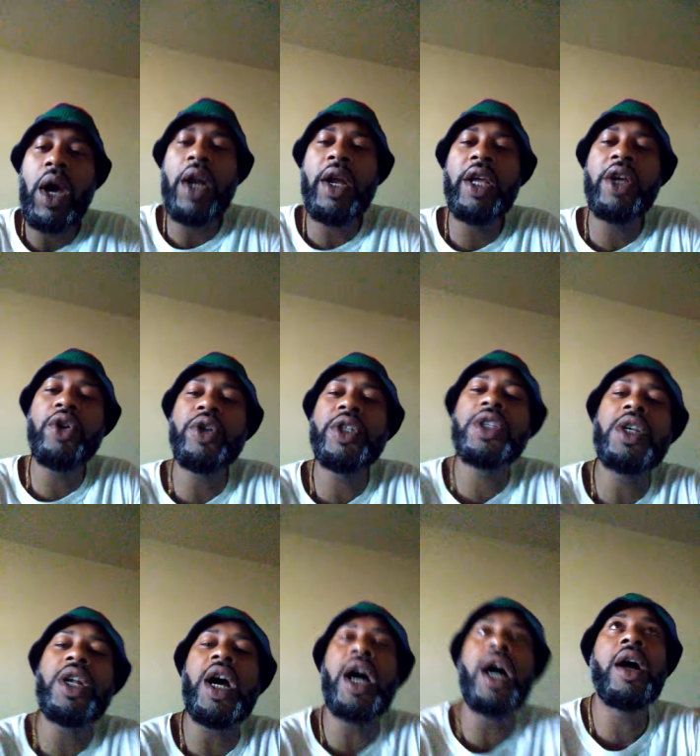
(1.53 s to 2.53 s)
Hare
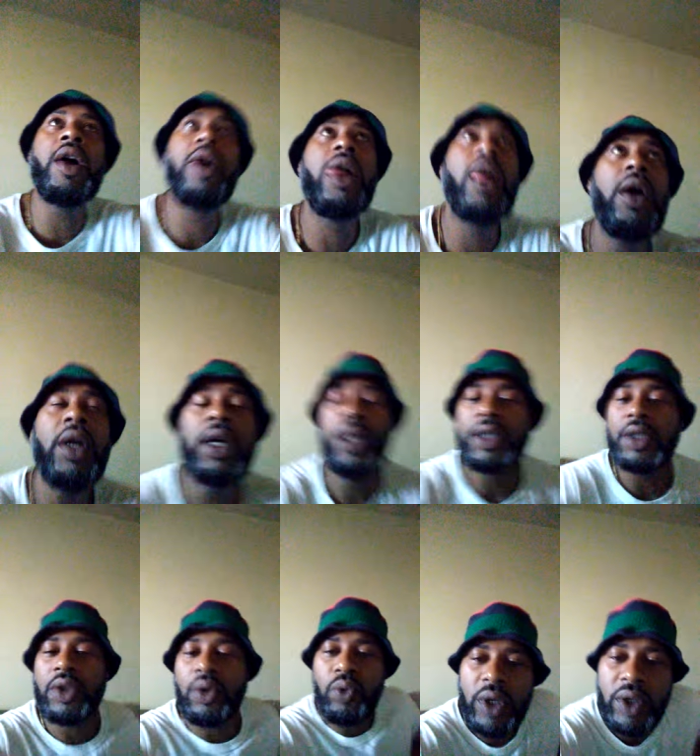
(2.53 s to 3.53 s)
Krishna. This
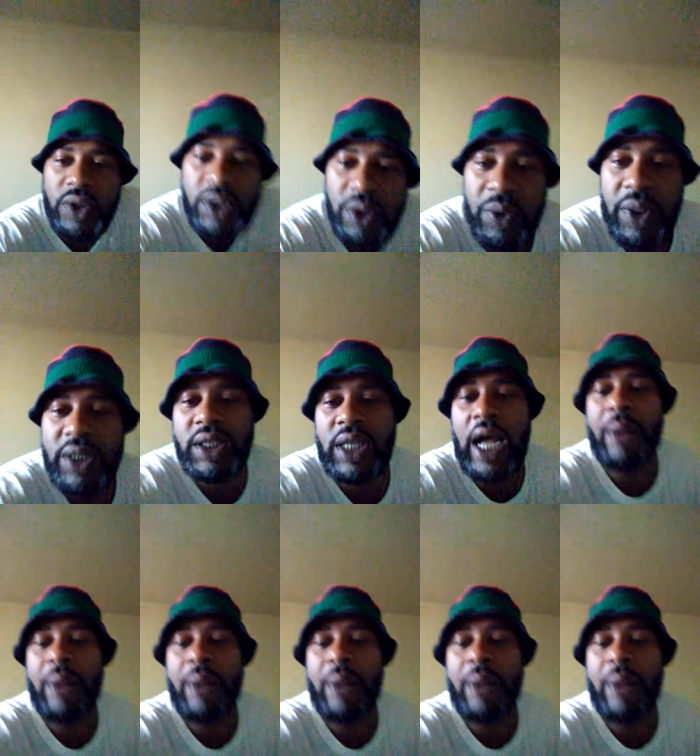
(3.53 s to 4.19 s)
is a real serious